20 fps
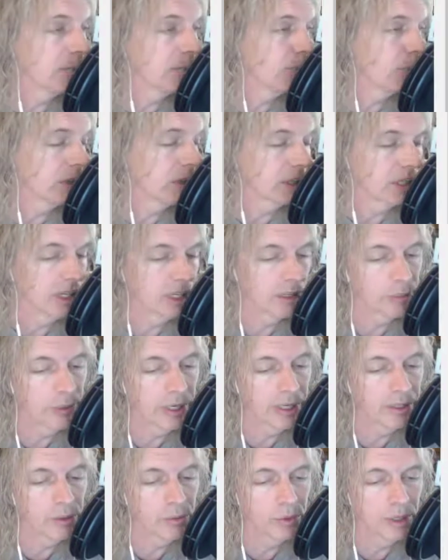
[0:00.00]
I'm working on a
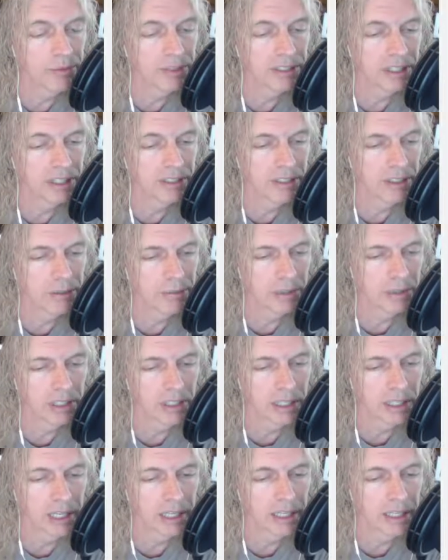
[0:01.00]
brand new website that I
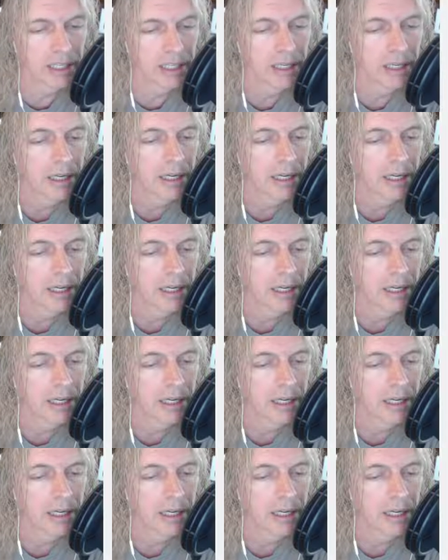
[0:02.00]
really like.